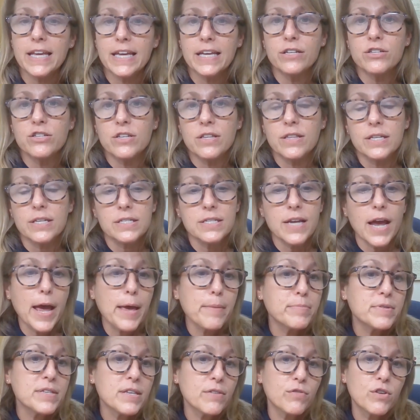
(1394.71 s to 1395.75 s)
into the
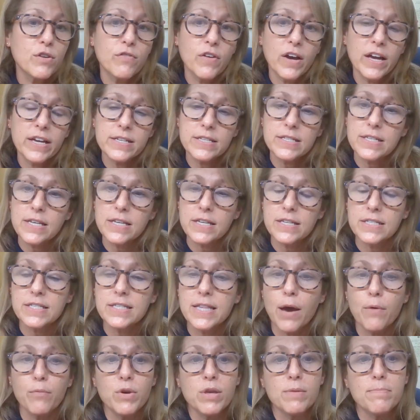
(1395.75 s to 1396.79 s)
types of devices
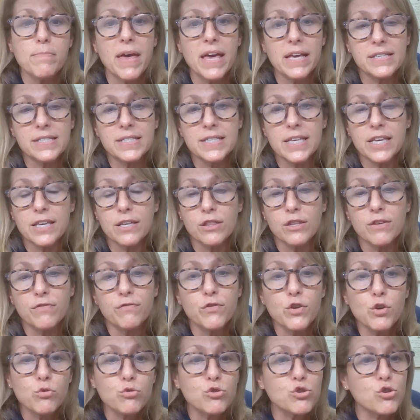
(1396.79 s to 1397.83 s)
that we may see in the
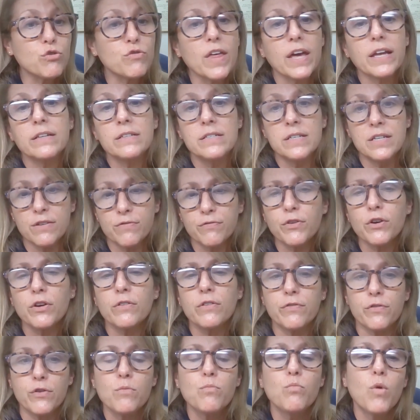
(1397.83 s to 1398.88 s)
future that differ
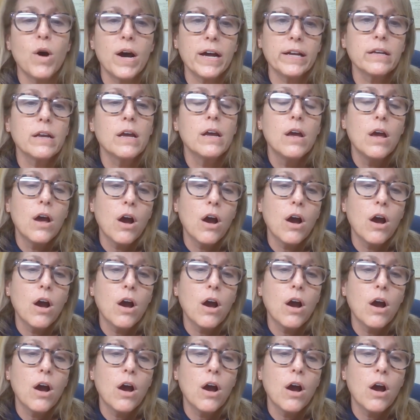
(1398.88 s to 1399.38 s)
from what